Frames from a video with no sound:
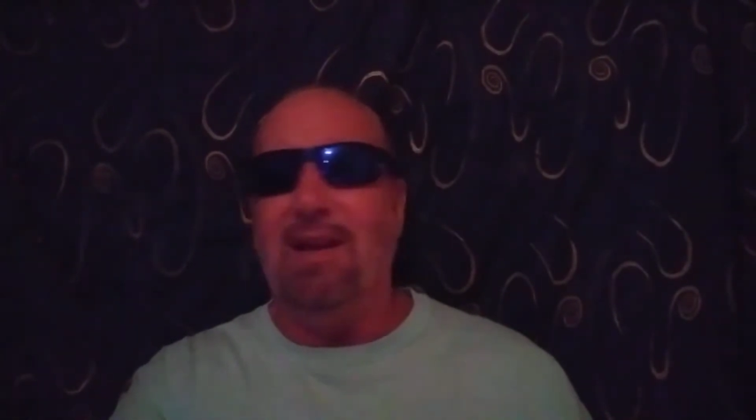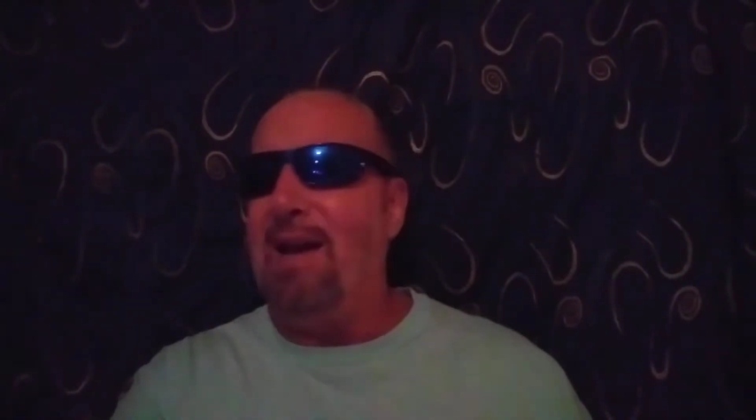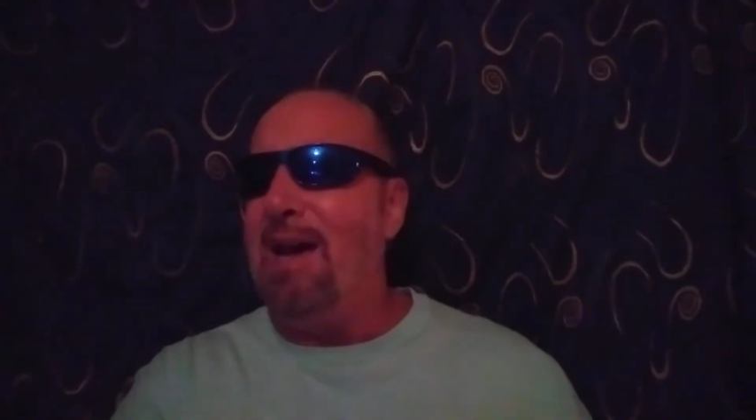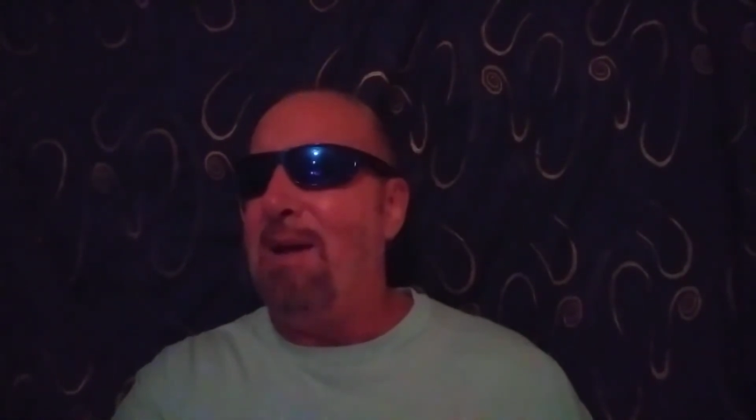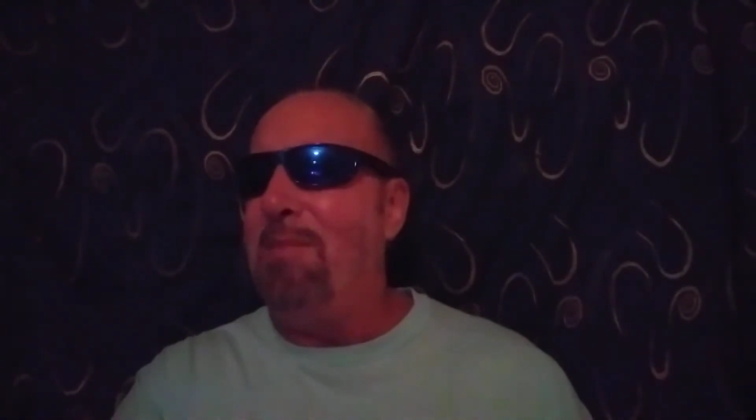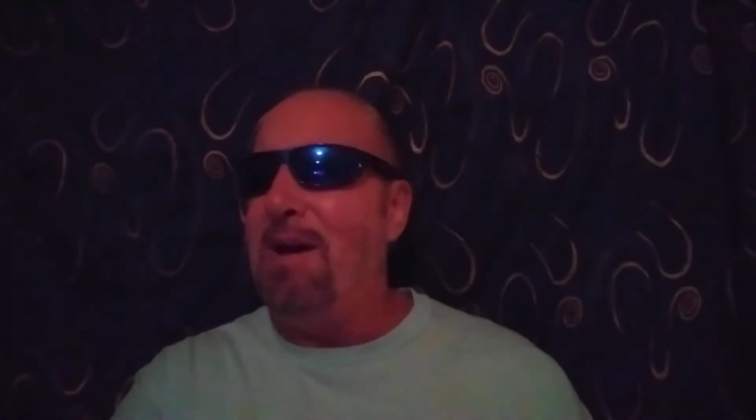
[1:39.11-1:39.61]

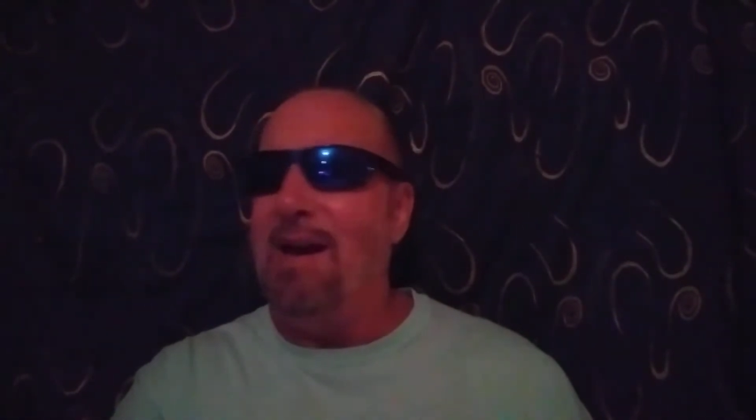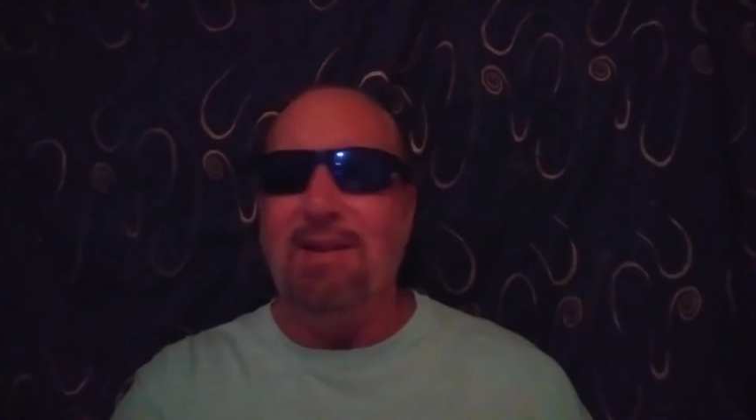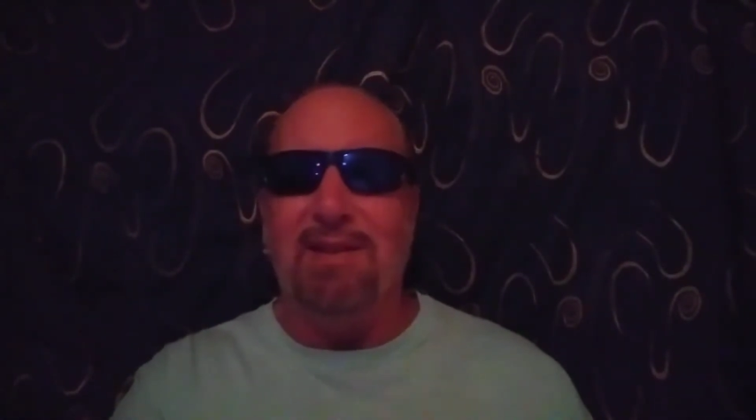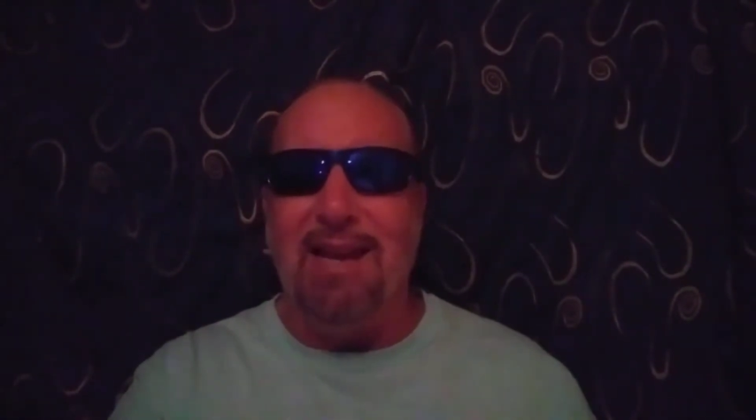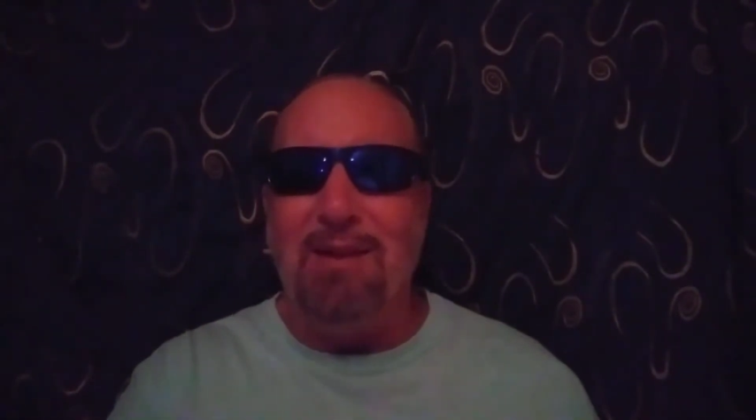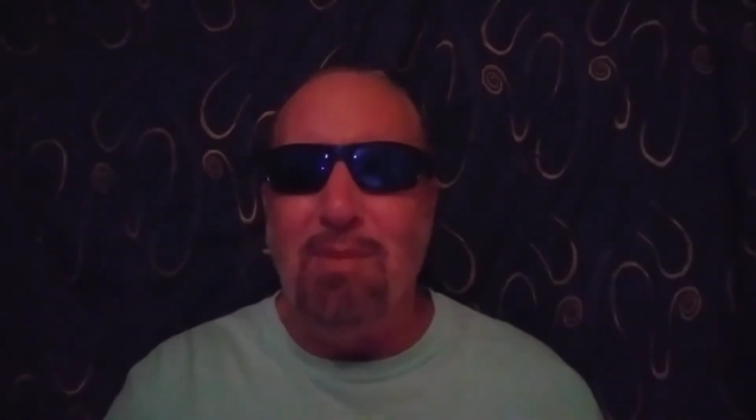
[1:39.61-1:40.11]

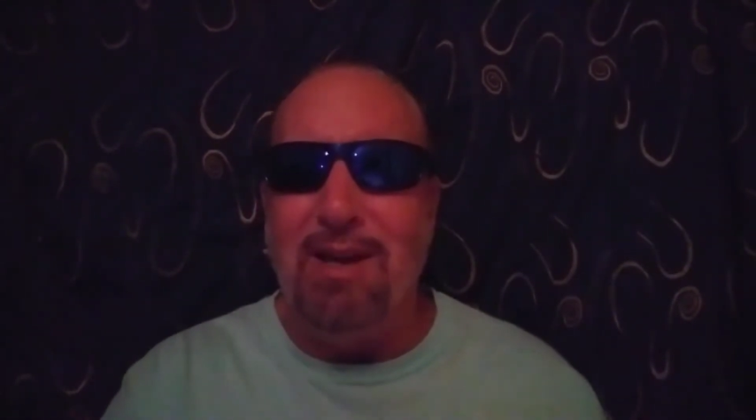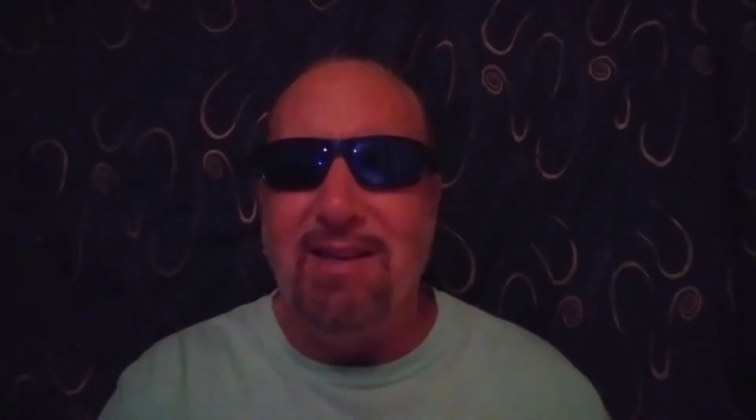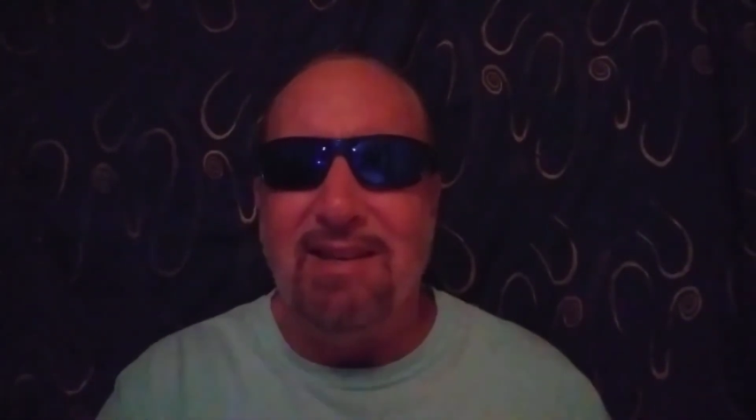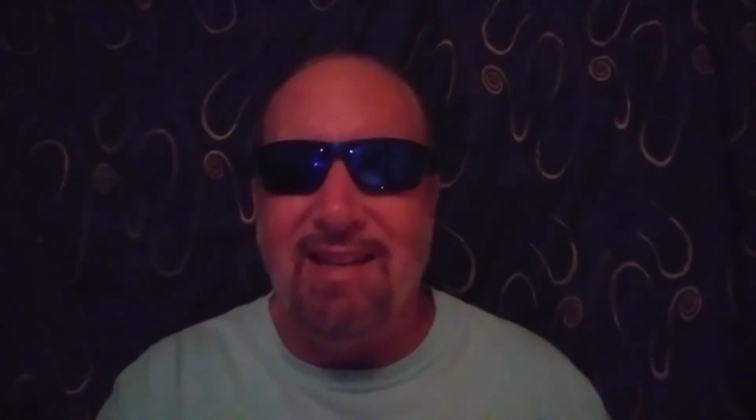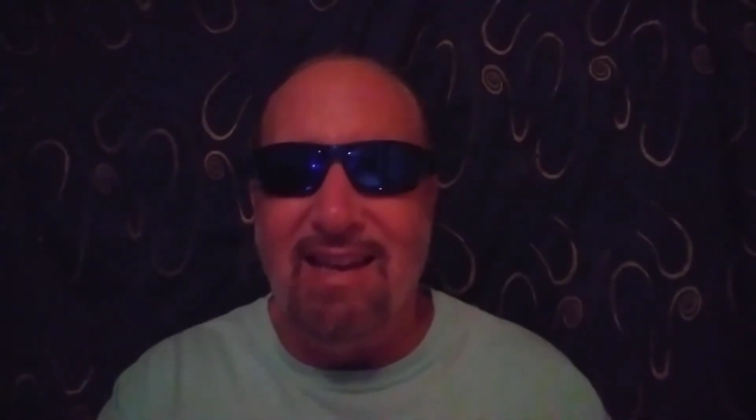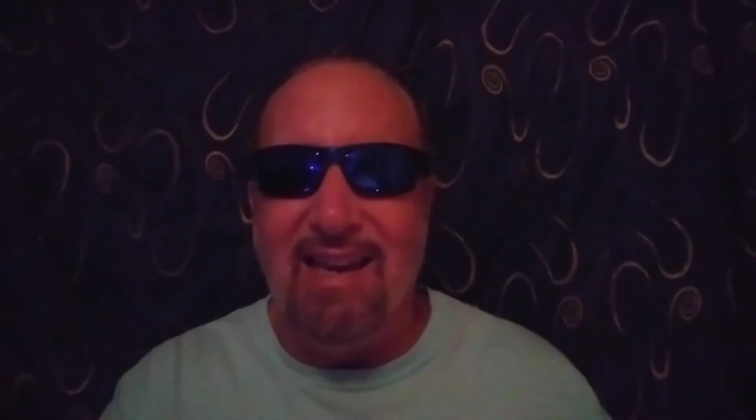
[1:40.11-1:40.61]

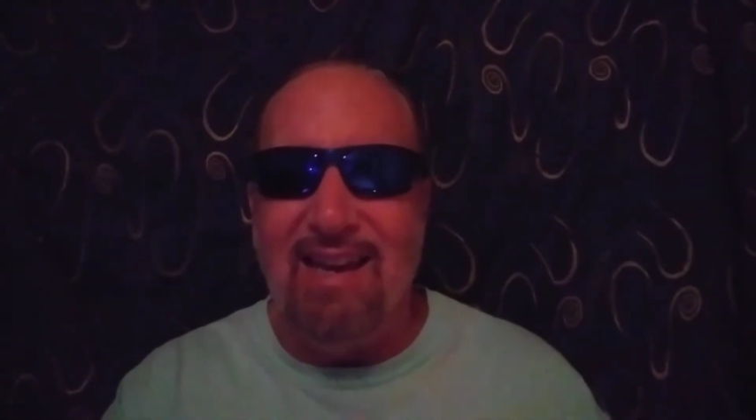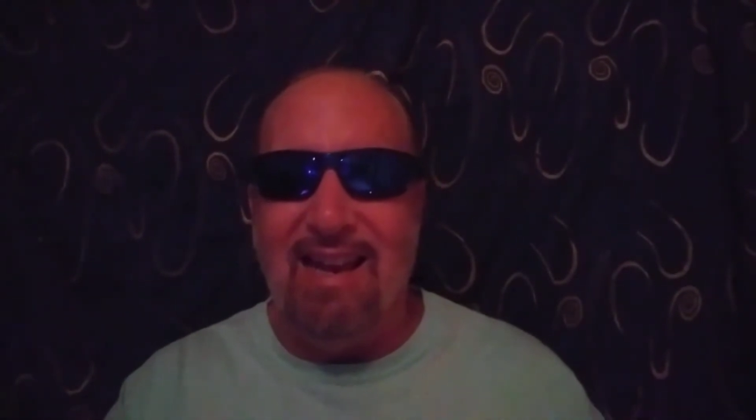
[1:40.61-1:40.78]
MSNBC,